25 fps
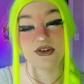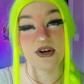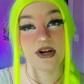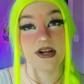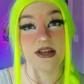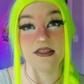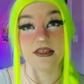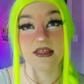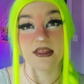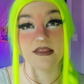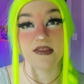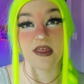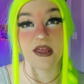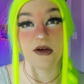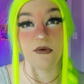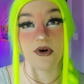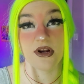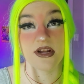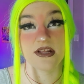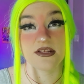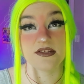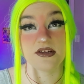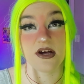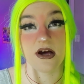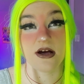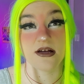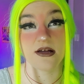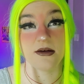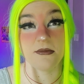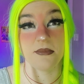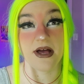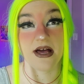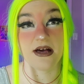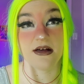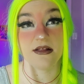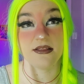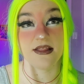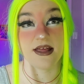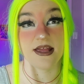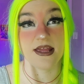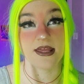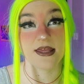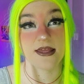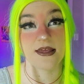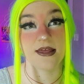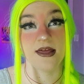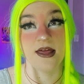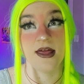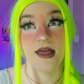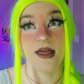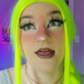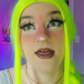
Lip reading: or anything they want to talk about, like,